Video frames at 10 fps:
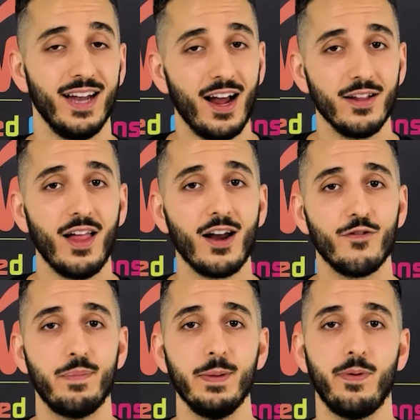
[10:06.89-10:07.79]
Not a lot
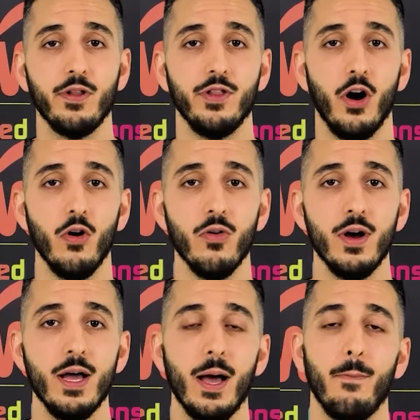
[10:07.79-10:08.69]
of people
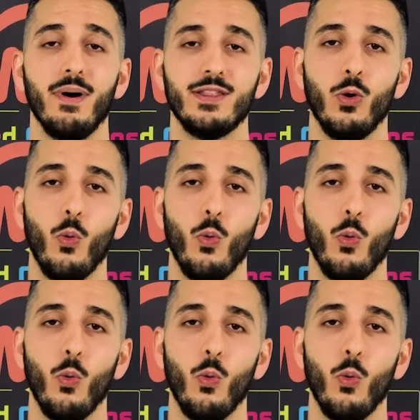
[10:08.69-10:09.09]
know, but the